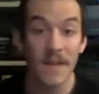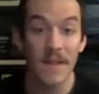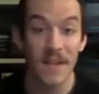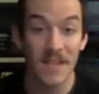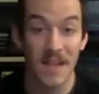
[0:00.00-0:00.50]

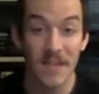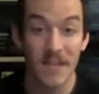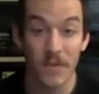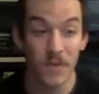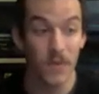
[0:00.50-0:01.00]
Thanks guys for
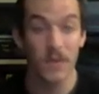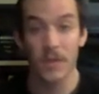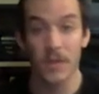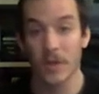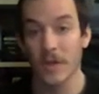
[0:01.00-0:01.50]
going through this
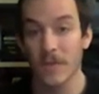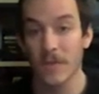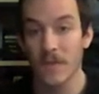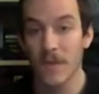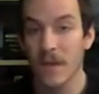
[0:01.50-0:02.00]
journey with
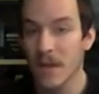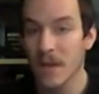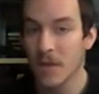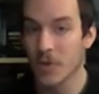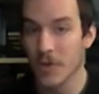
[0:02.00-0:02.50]
me,
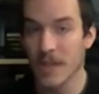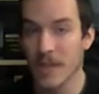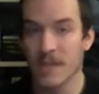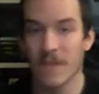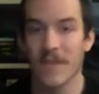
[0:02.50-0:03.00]
showing you guys the
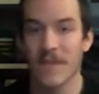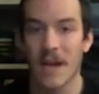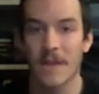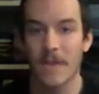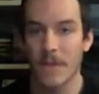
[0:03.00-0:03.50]
stuff I got in
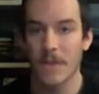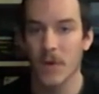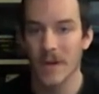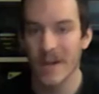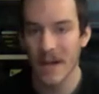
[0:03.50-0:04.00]

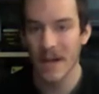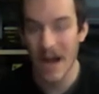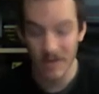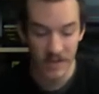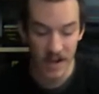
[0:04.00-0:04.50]
February.
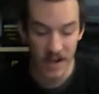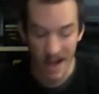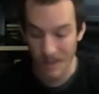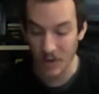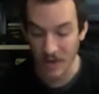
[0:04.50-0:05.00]
Obviously I got
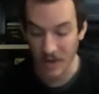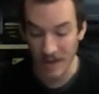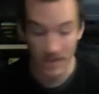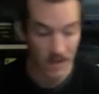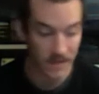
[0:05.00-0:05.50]
more game
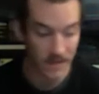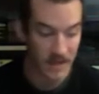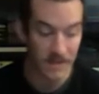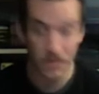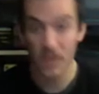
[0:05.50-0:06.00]
stuff than I
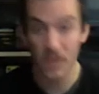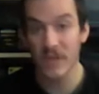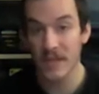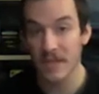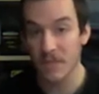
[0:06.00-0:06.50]
did movies
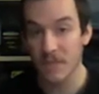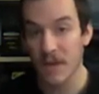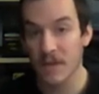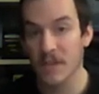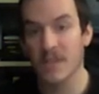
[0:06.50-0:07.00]
this month,
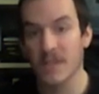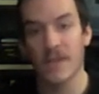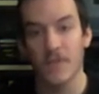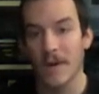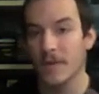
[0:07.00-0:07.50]
just because that was
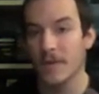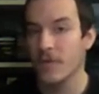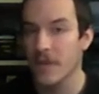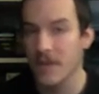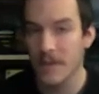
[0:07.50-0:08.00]
what I was really
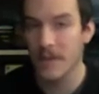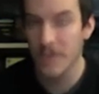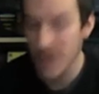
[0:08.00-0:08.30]
into.